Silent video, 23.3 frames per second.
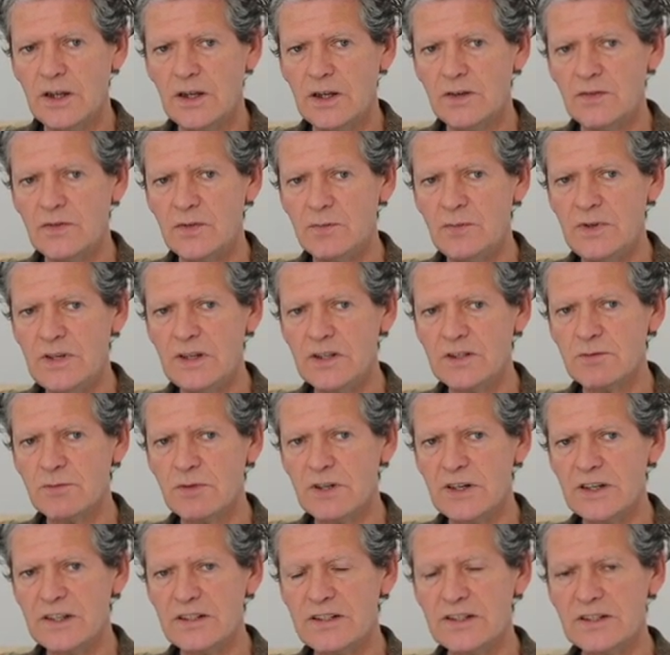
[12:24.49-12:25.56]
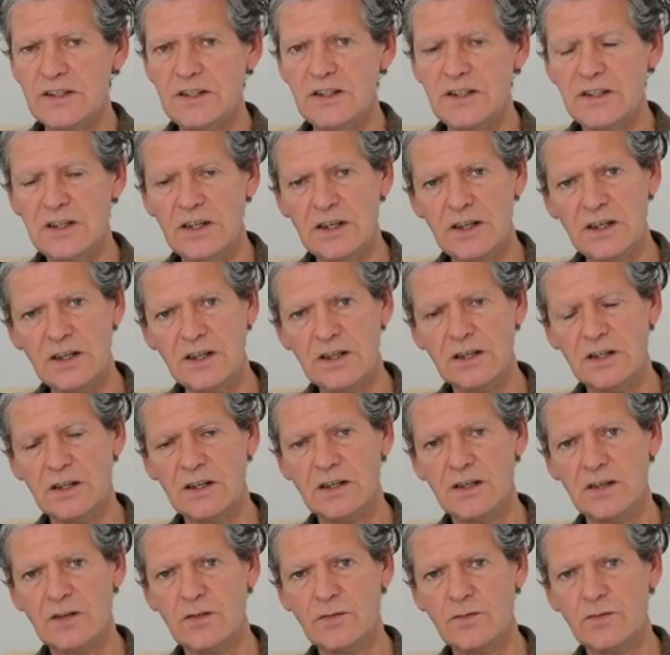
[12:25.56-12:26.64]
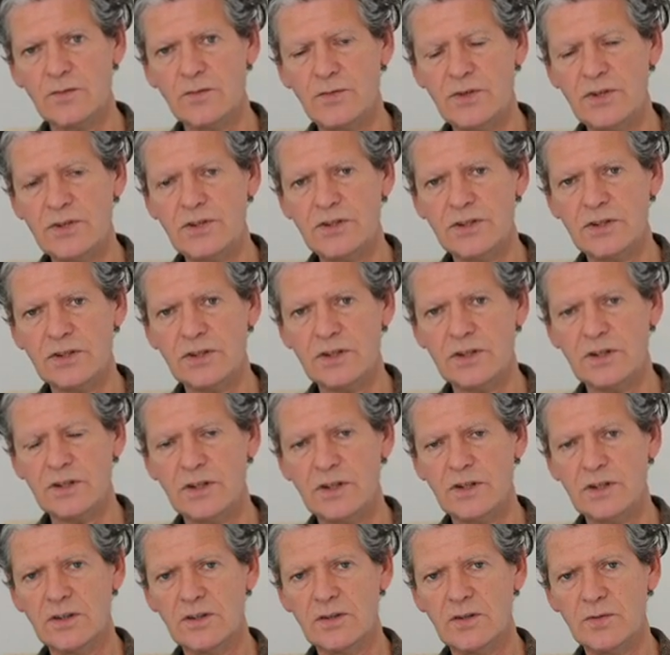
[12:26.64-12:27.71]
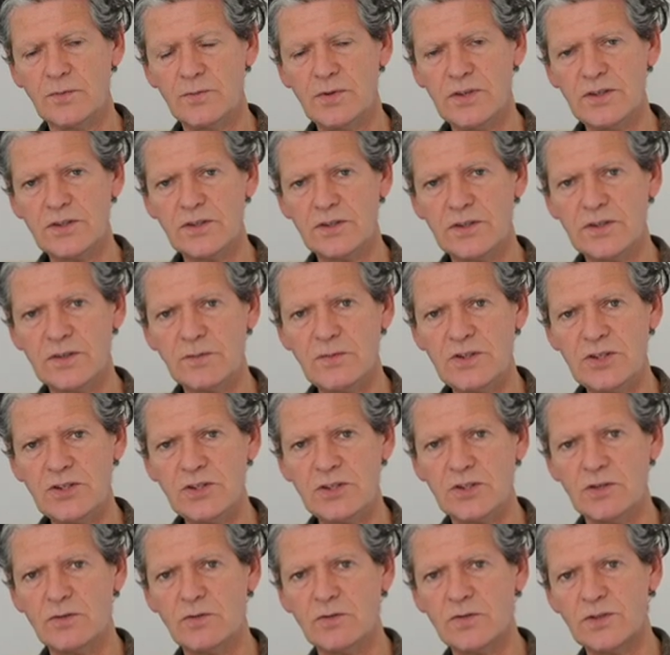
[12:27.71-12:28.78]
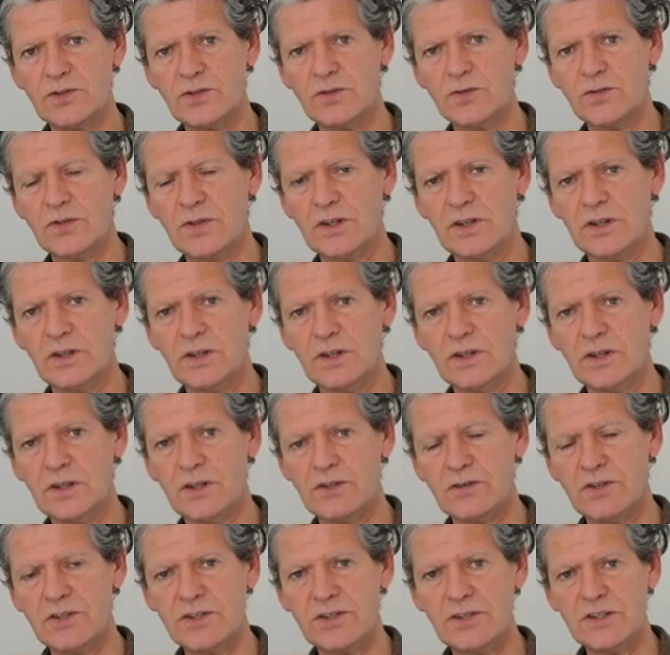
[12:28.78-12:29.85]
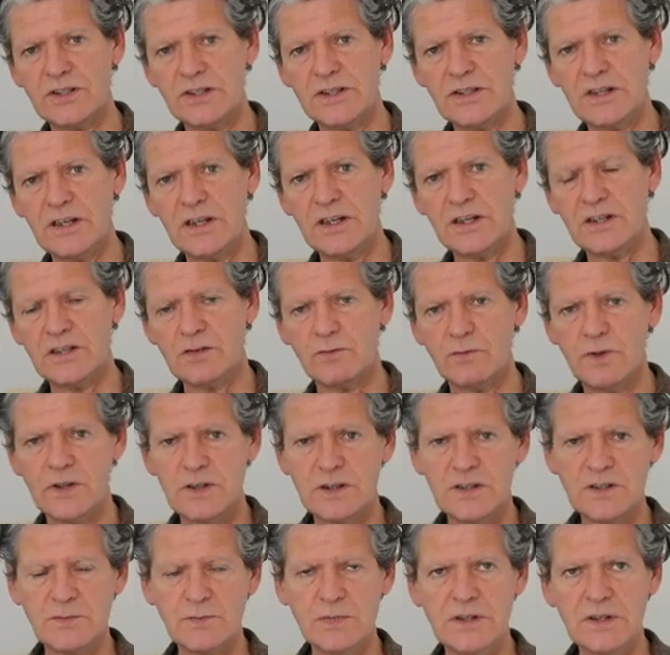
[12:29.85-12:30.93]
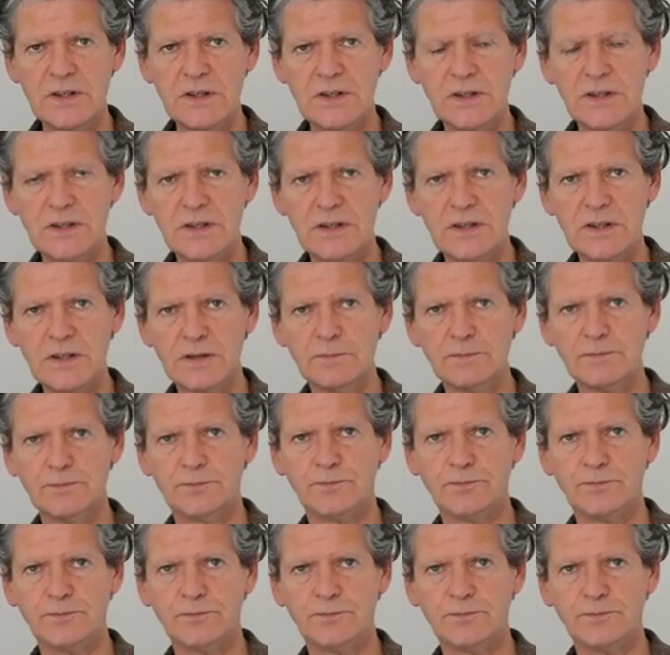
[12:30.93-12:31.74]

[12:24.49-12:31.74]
And for me, that's what I see in Bridget. You know, Bridget, to me, she's also the Christian saint as well as being the